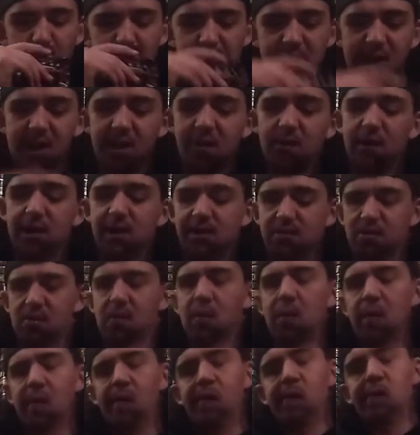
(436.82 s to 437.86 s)
Anyways,
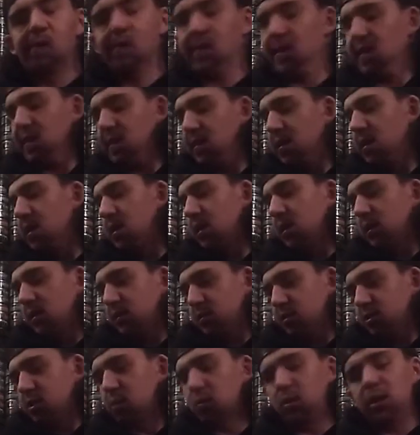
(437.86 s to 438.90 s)

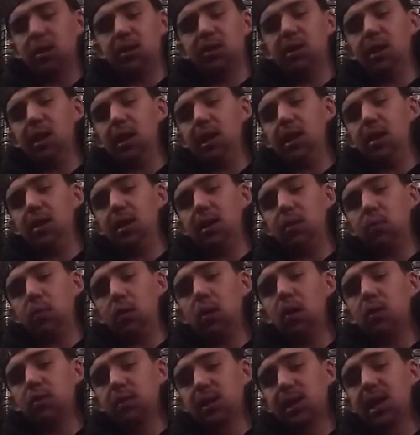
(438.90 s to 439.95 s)
so we're sitting out there, we're
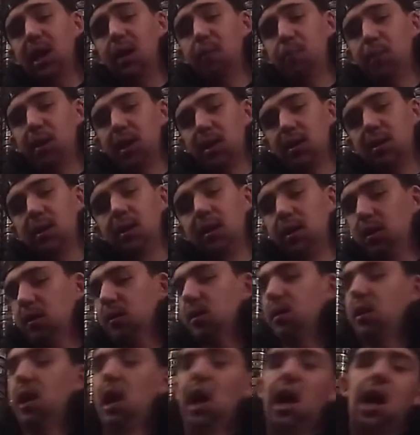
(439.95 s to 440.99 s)
all dipping.
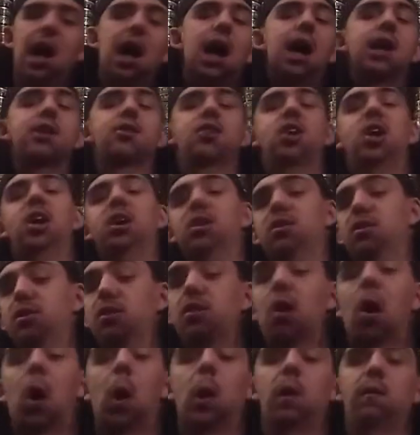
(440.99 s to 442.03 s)
I just
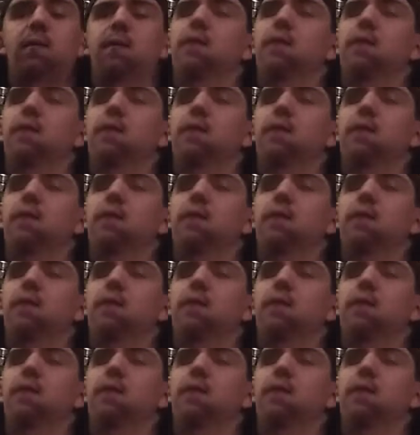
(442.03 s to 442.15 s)
start